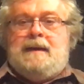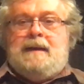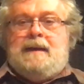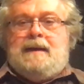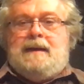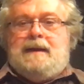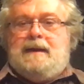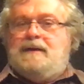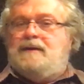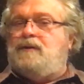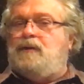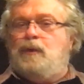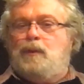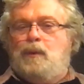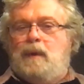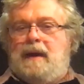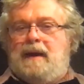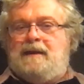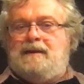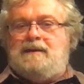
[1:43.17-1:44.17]
is to
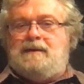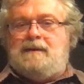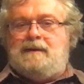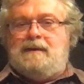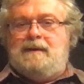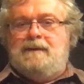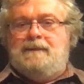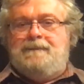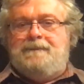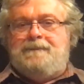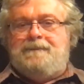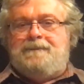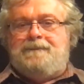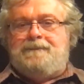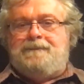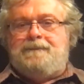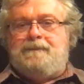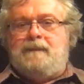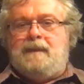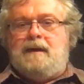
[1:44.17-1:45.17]
rest,
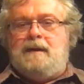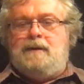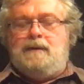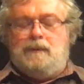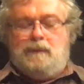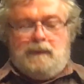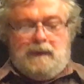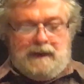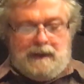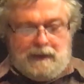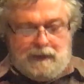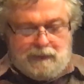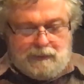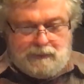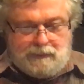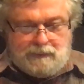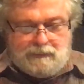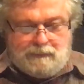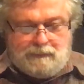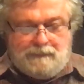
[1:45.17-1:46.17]
to
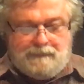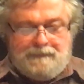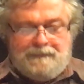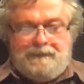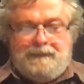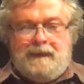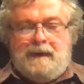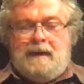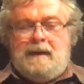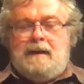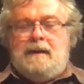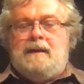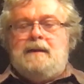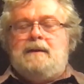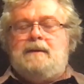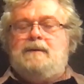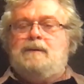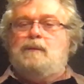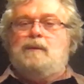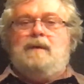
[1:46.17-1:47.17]
renew,
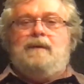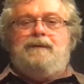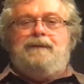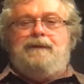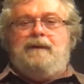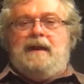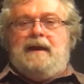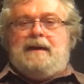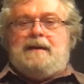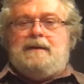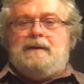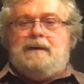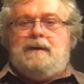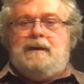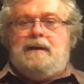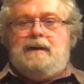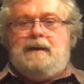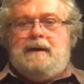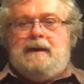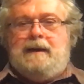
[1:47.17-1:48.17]
to reflect
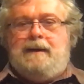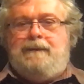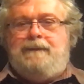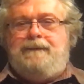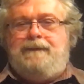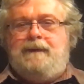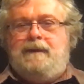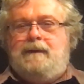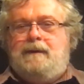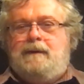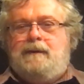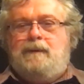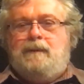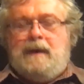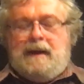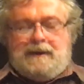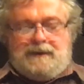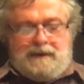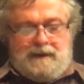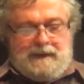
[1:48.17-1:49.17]
on life and the
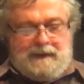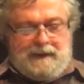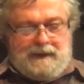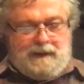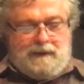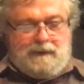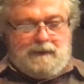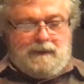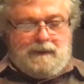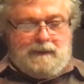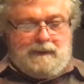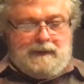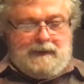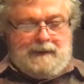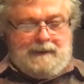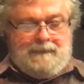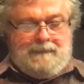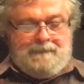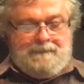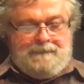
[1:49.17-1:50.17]
direction that you're
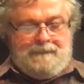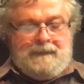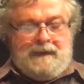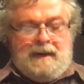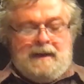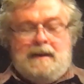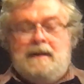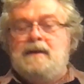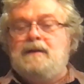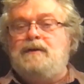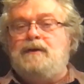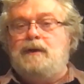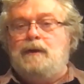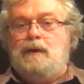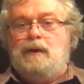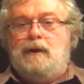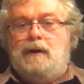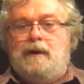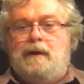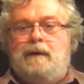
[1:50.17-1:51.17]
going, to
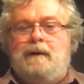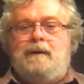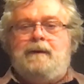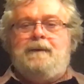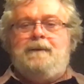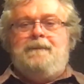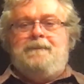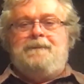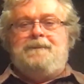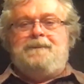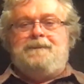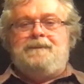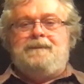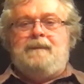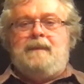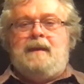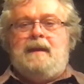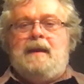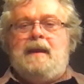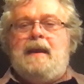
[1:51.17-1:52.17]
learn,
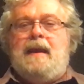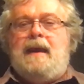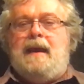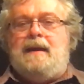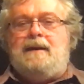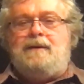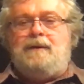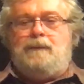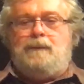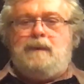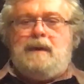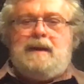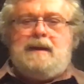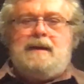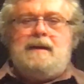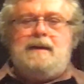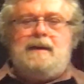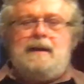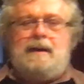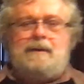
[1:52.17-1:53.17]
and to
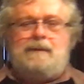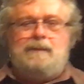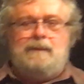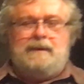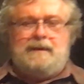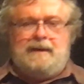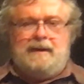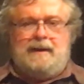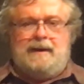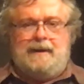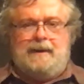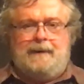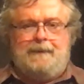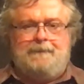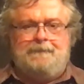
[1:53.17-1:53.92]
reconnect with God.